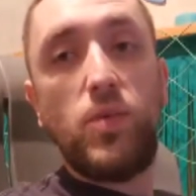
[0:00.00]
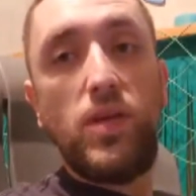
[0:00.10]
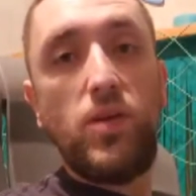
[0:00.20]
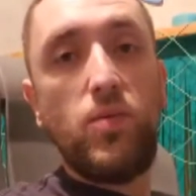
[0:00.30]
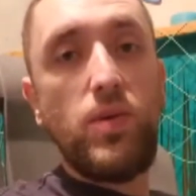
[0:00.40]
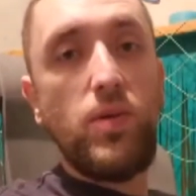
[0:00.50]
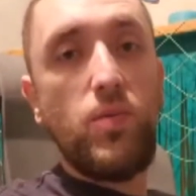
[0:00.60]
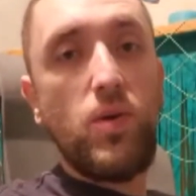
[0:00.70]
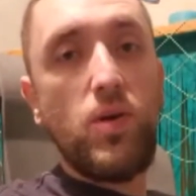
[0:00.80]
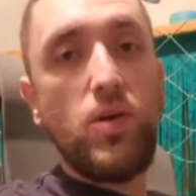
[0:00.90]
week we
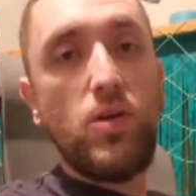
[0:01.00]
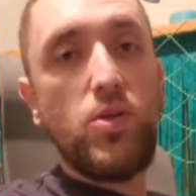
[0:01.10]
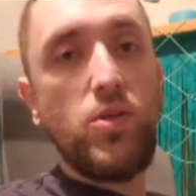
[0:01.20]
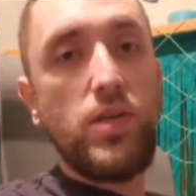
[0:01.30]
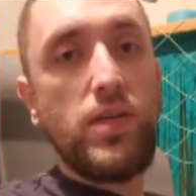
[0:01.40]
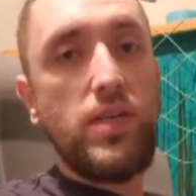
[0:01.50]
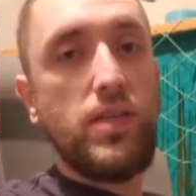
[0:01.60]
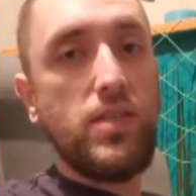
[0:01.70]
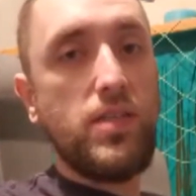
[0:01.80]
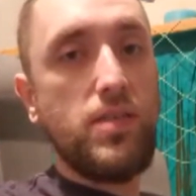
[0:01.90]
were
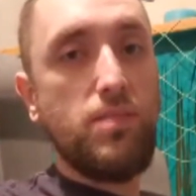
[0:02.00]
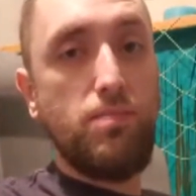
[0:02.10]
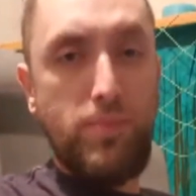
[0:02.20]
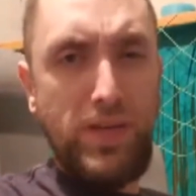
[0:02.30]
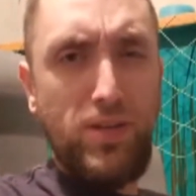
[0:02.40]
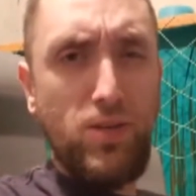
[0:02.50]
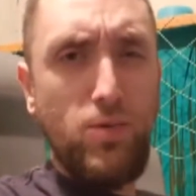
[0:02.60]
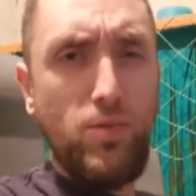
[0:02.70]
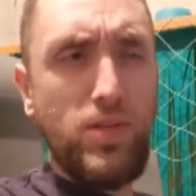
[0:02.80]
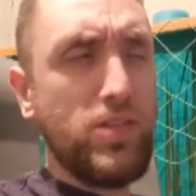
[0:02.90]
drinking some
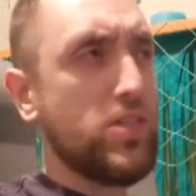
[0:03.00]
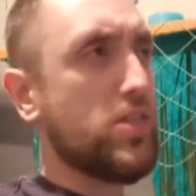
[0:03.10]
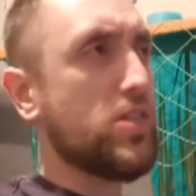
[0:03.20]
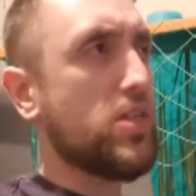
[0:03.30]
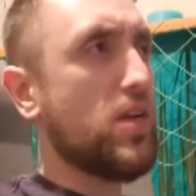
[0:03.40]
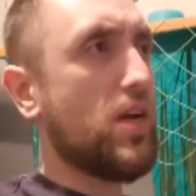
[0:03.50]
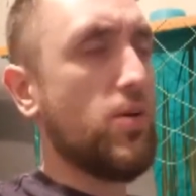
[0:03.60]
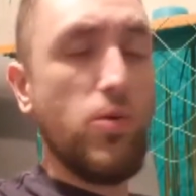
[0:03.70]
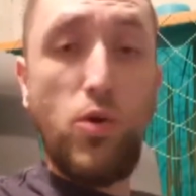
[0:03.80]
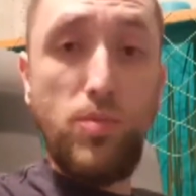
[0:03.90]
beer, which I
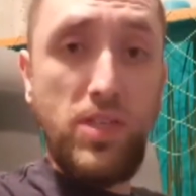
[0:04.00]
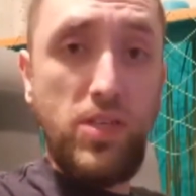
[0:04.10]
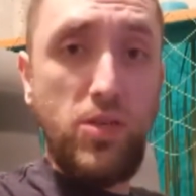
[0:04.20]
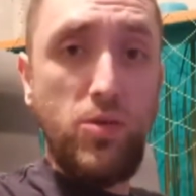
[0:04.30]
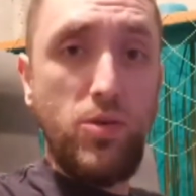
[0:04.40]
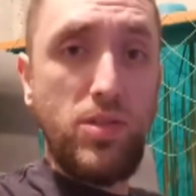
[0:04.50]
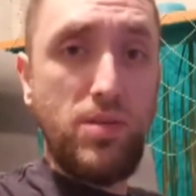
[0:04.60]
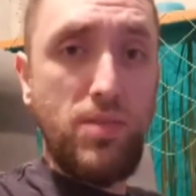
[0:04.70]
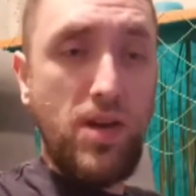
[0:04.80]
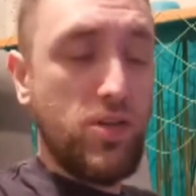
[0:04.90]
don't normally do
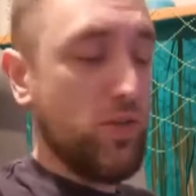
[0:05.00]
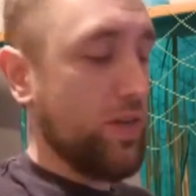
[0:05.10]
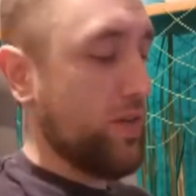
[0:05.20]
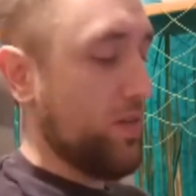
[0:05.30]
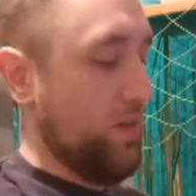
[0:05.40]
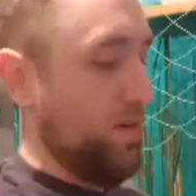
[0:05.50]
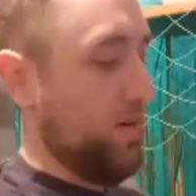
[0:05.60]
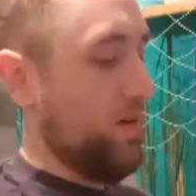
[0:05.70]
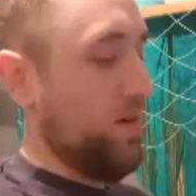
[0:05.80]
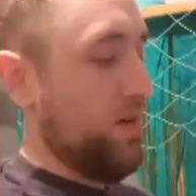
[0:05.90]
because I'm not a drinker.
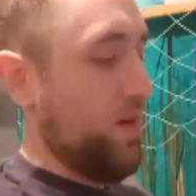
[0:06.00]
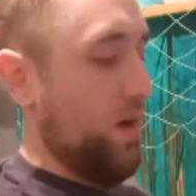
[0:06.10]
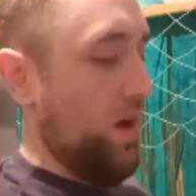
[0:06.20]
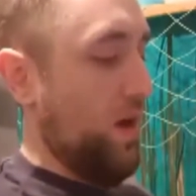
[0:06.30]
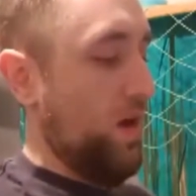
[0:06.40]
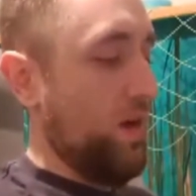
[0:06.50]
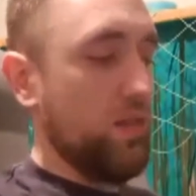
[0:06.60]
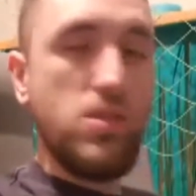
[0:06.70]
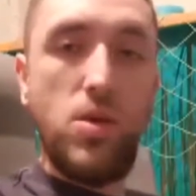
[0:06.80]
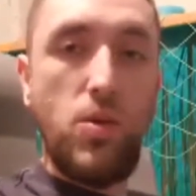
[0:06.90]

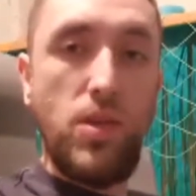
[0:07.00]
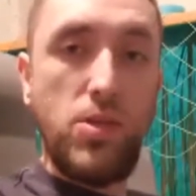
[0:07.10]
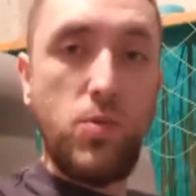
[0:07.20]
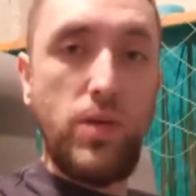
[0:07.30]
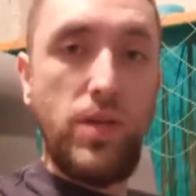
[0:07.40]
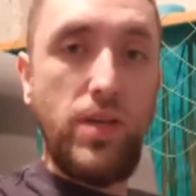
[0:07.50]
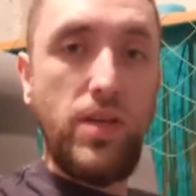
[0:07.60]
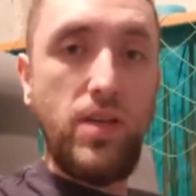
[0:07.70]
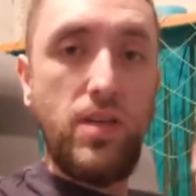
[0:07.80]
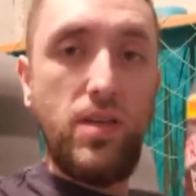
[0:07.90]
So this week
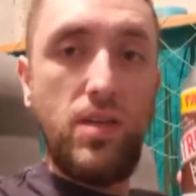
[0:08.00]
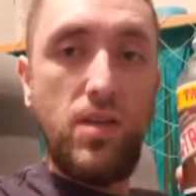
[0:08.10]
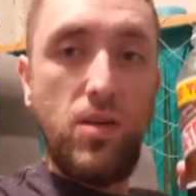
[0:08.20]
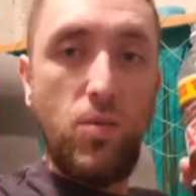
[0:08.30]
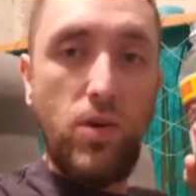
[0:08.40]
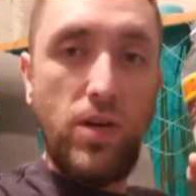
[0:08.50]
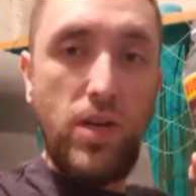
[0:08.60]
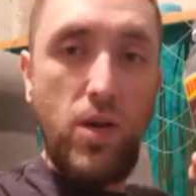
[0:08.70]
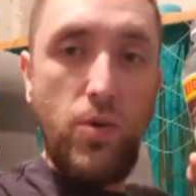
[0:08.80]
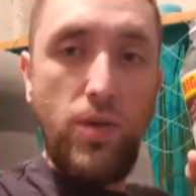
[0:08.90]
we're going
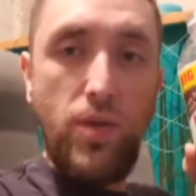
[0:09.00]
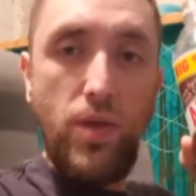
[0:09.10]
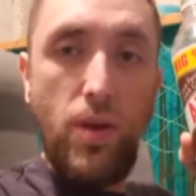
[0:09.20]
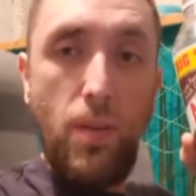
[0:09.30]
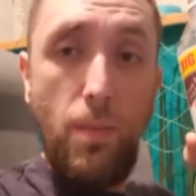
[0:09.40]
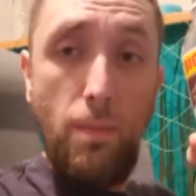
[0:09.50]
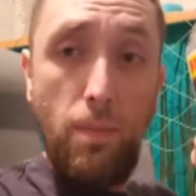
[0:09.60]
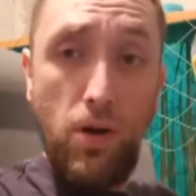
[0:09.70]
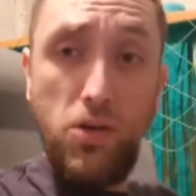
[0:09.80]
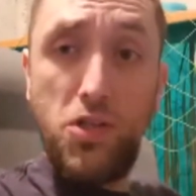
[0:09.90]
to go with
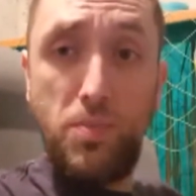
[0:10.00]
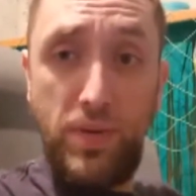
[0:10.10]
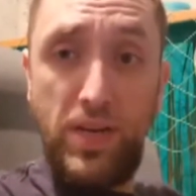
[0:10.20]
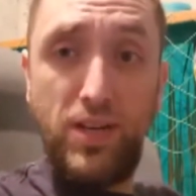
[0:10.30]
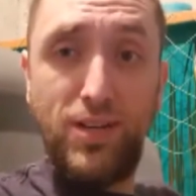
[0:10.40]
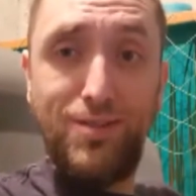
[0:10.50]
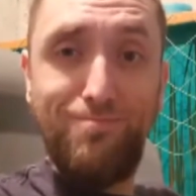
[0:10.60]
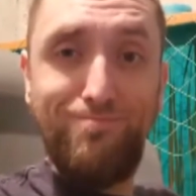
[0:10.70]
birch beer.